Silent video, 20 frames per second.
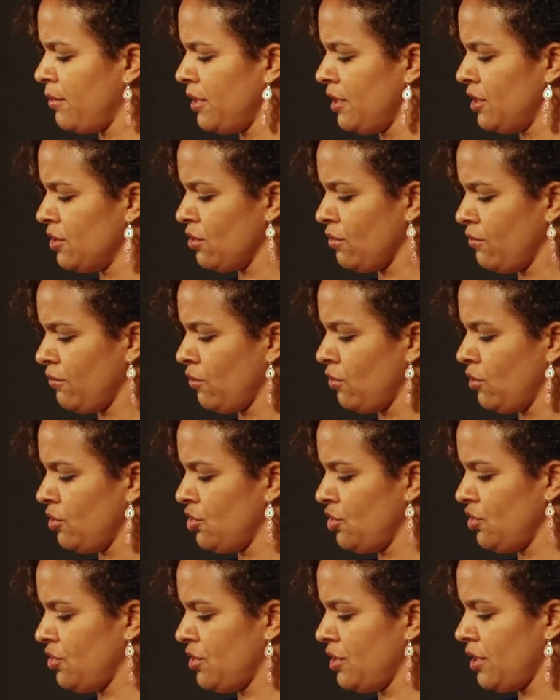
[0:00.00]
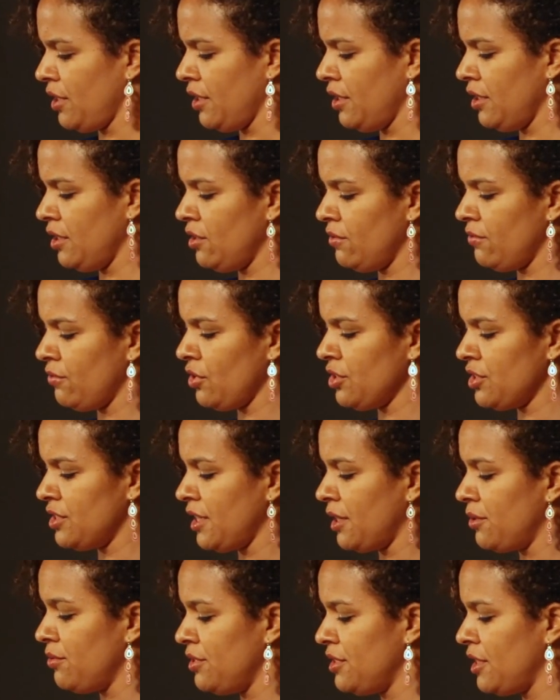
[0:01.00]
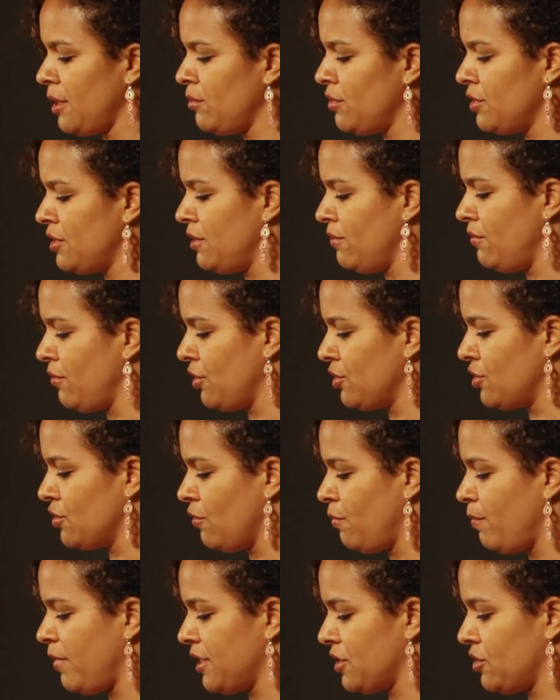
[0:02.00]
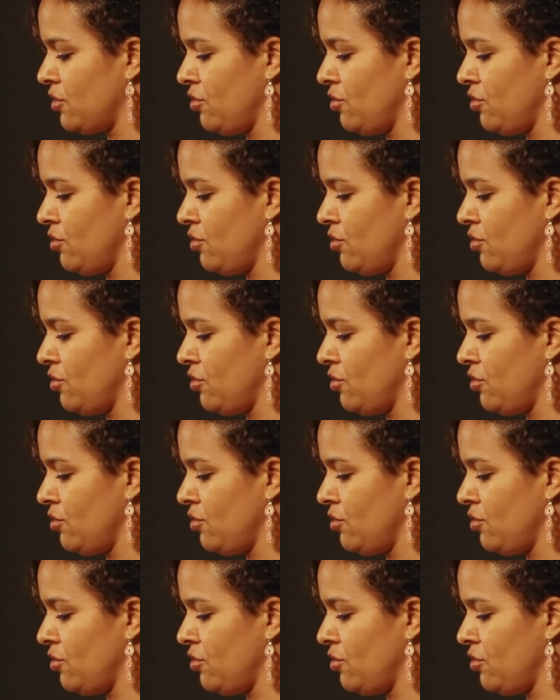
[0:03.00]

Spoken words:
Efwa Traore from Nigeria,